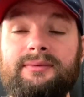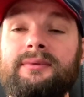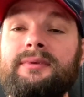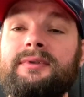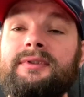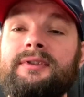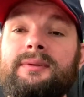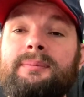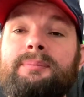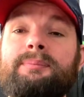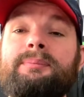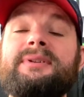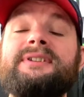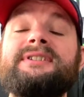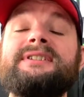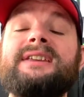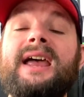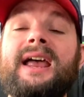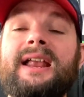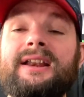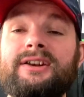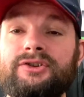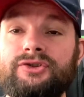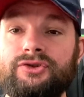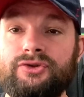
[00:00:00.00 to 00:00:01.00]
the
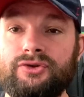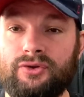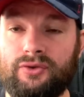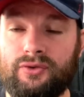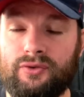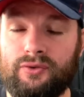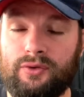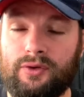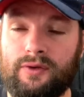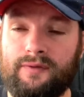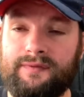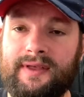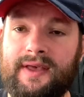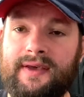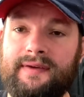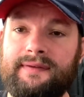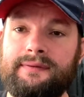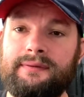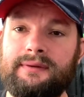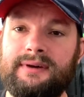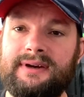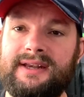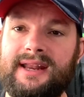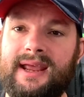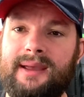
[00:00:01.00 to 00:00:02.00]
potential of that
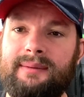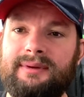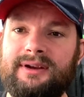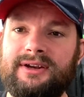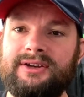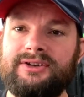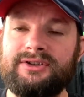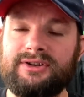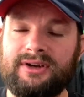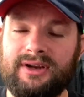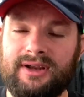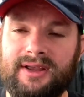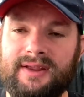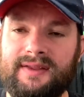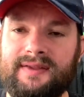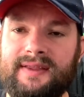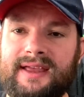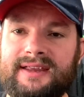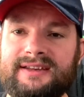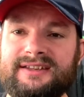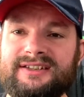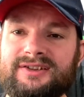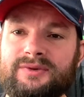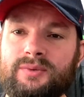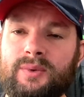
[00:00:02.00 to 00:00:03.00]
3 damage,
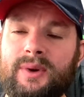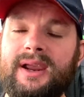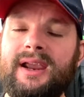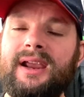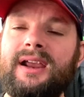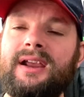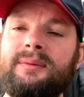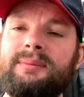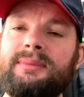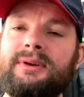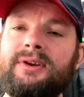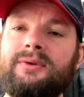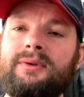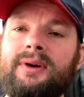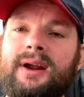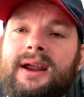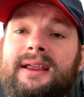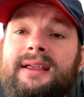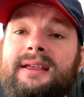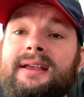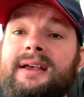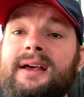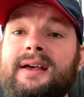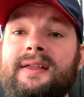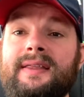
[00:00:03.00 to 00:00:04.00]
that swing, can be
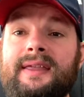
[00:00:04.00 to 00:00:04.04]
great.